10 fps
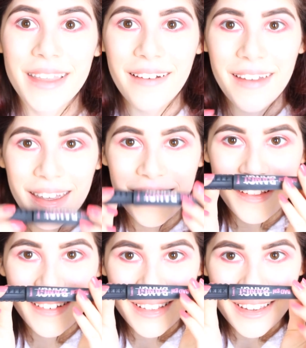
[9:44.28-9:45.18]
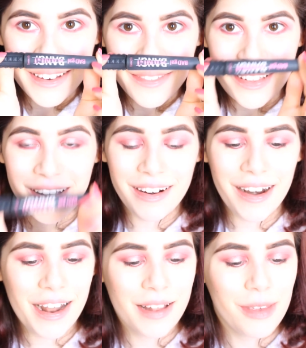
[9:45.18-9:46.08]
Now it is onto
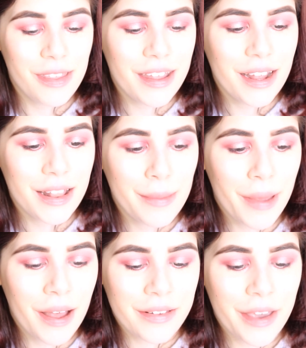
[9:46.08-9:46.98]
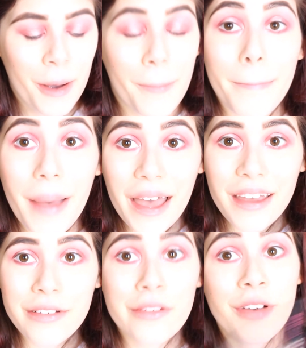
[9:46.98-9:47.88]
mascara, and I'm using it in the Bad Girl
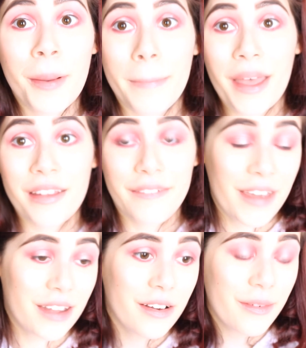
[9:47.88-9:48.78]
Bang from Benefit,